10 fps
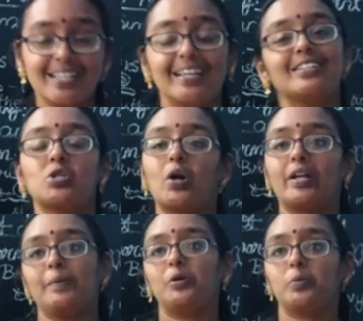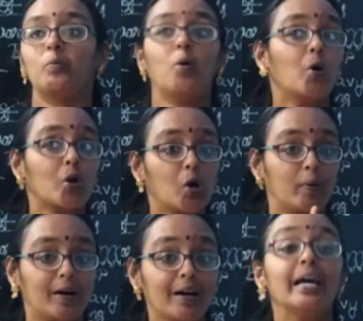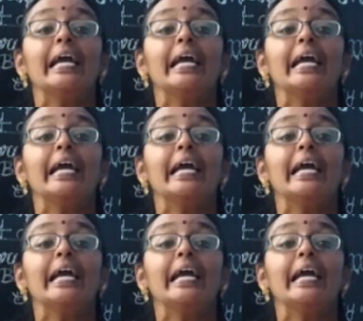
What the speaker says: It's not able to move. Moreover,